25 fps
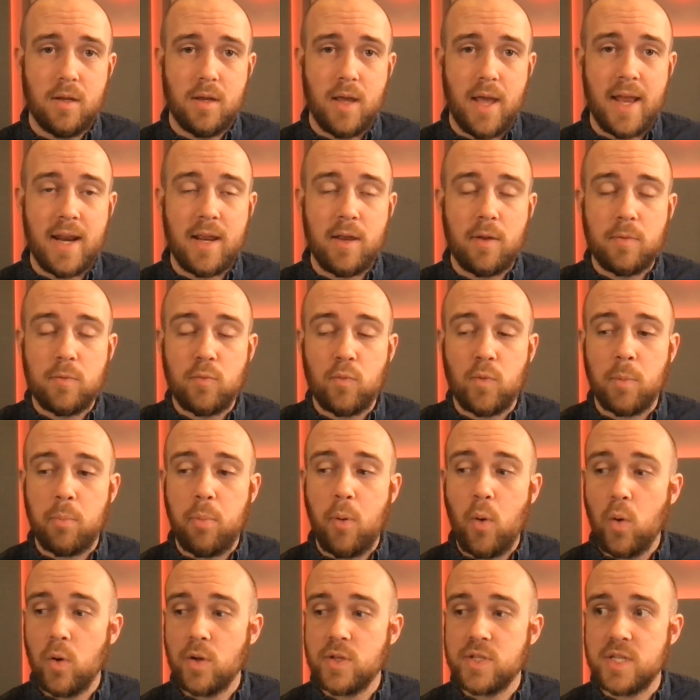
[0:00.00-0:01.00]
And it
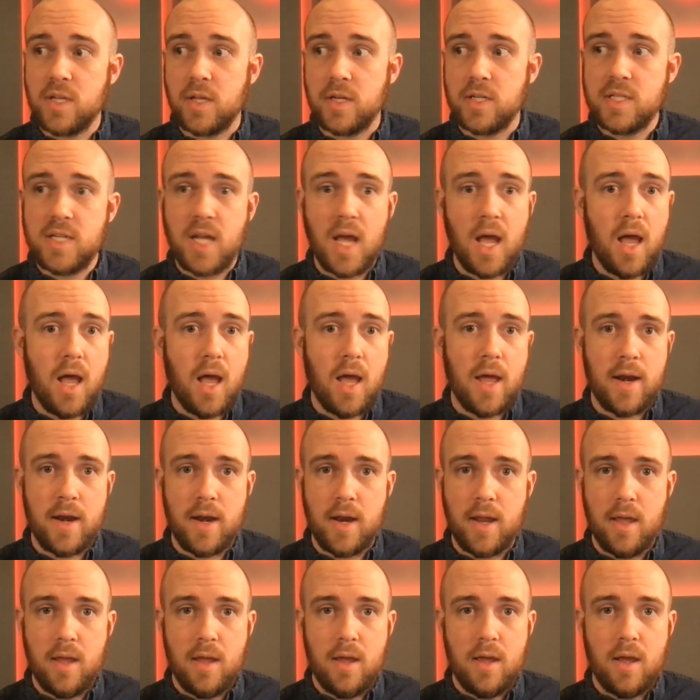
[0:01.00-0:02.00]
reports a
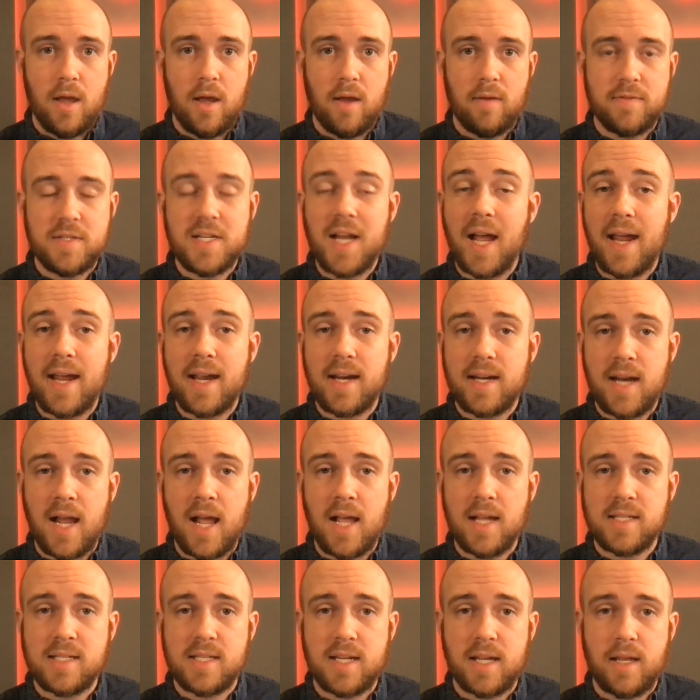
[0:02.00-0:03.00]
ton of
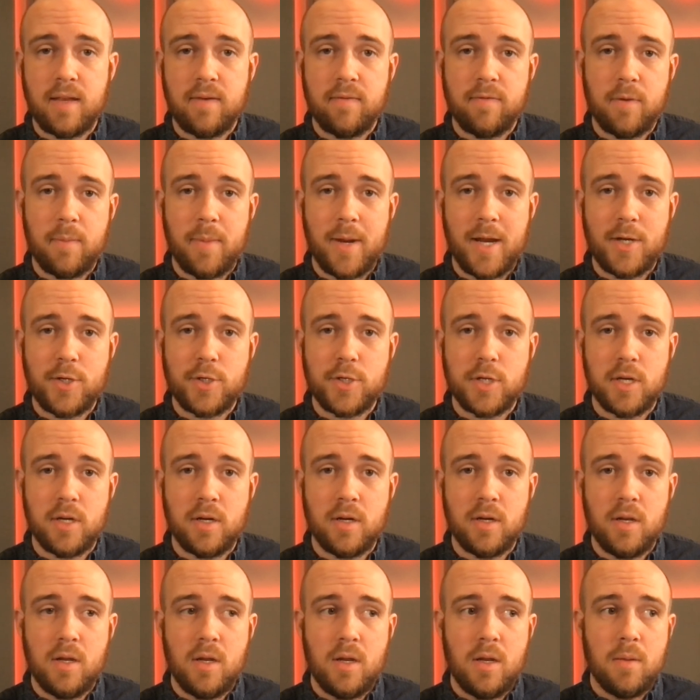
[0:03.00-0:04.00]
diagnostic
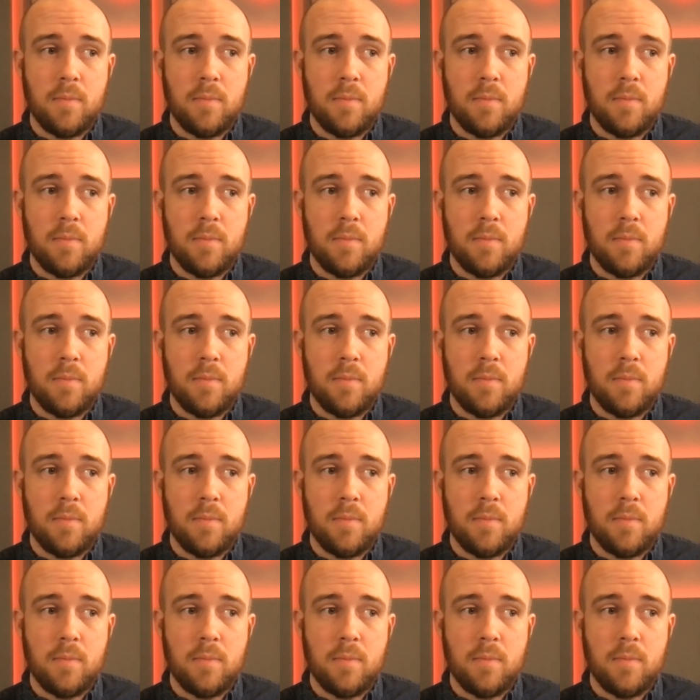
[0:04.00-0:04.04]
information,